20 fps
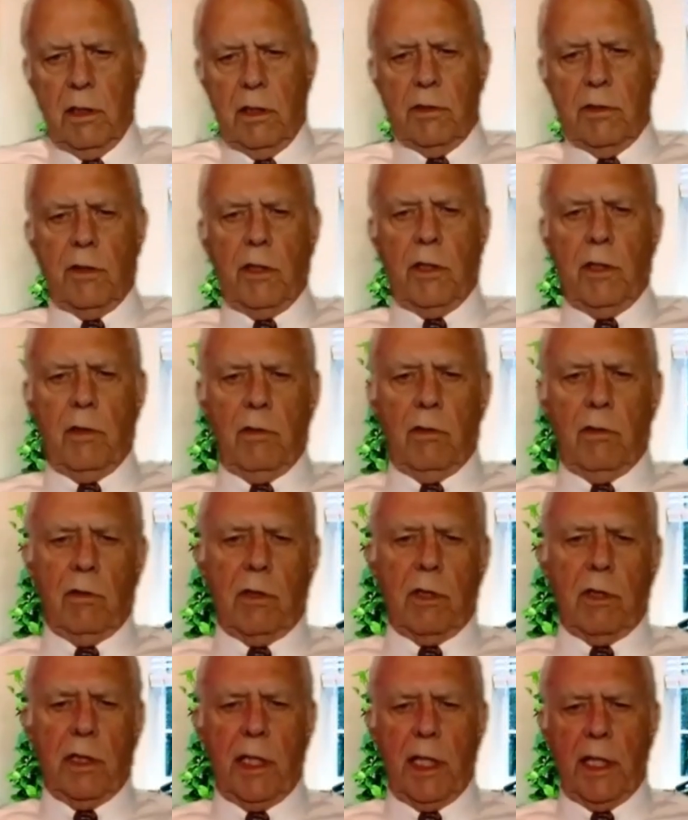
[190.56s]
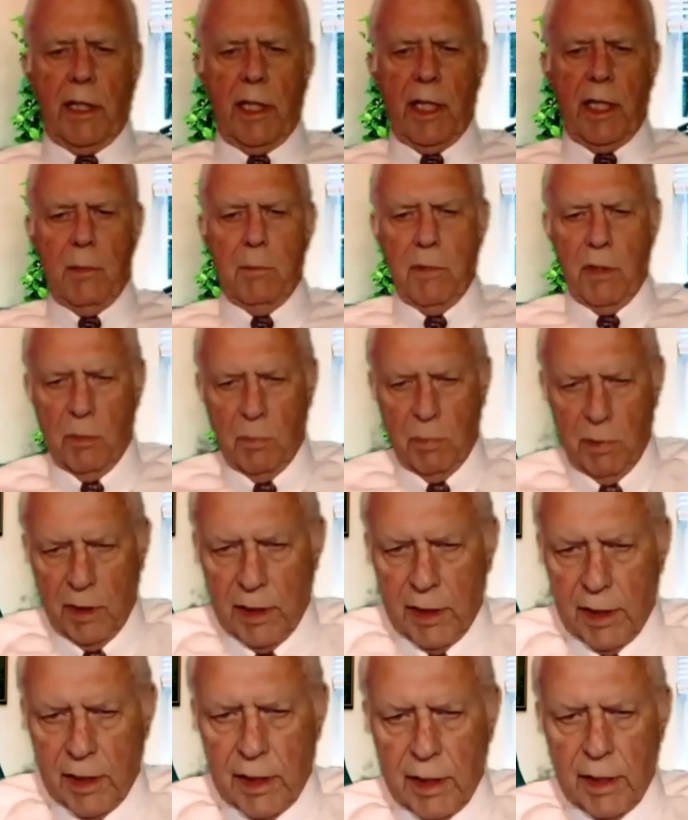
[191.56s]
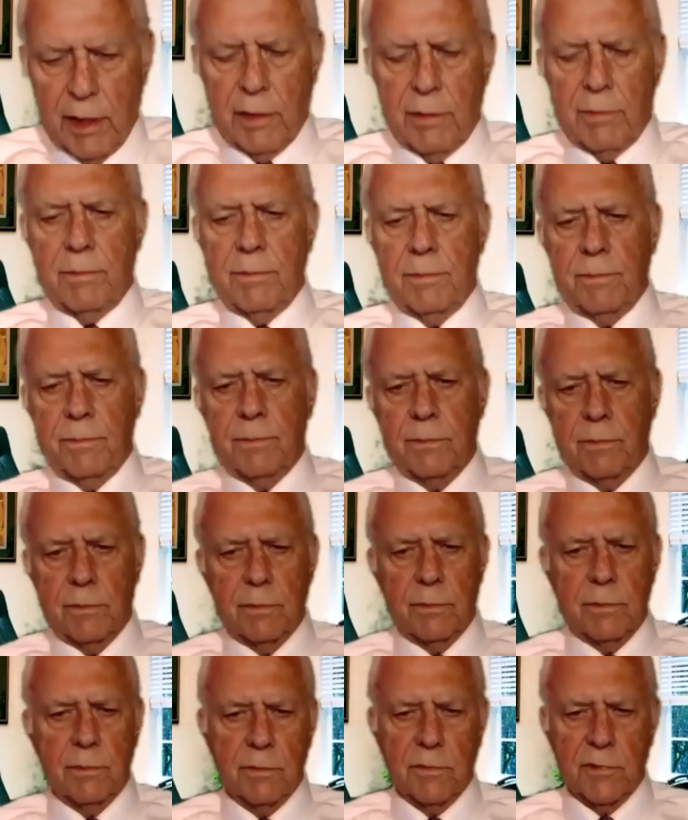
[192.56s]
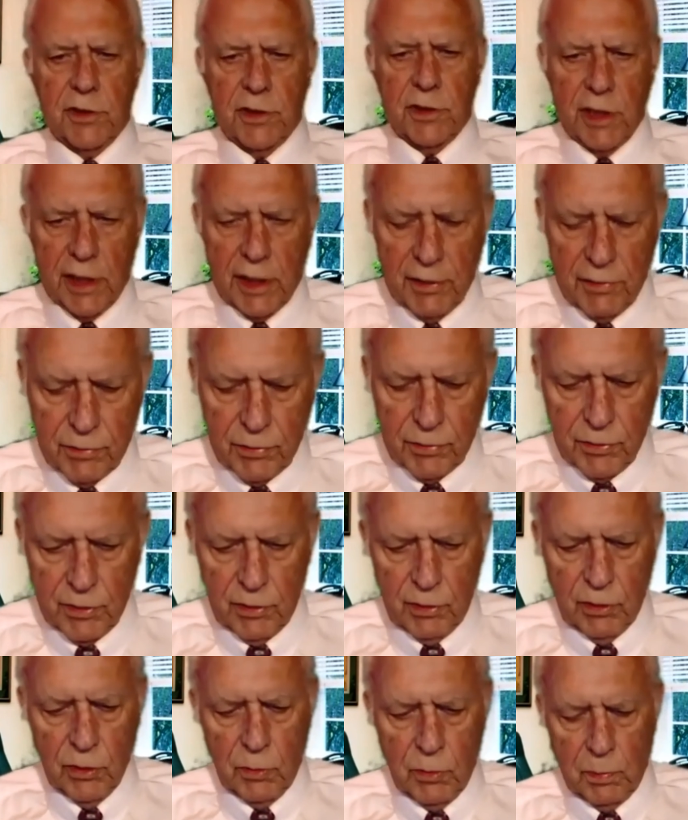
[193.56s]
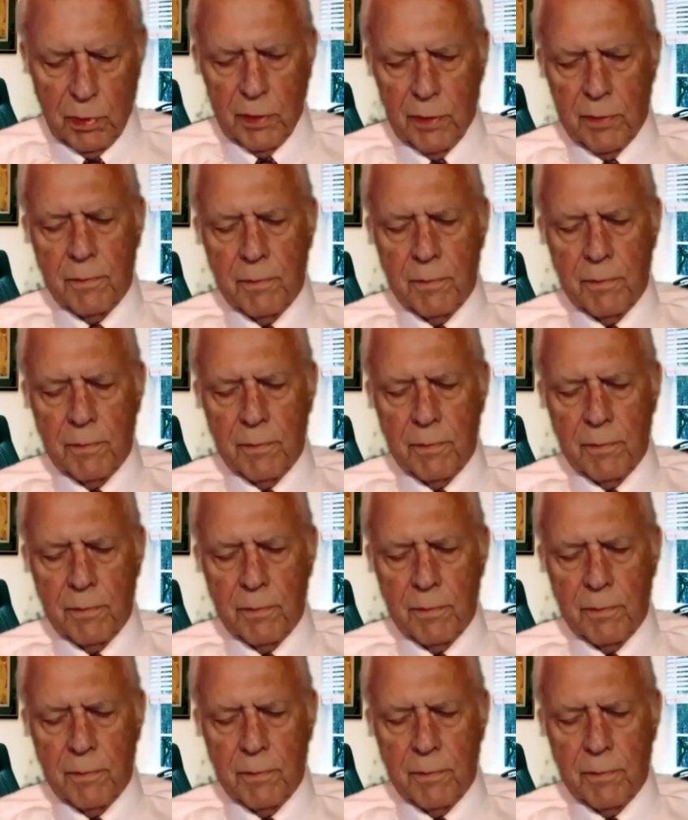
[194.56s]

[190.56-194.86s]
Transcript: So you don't look at that damn hillbilly again. Stick it through the loop.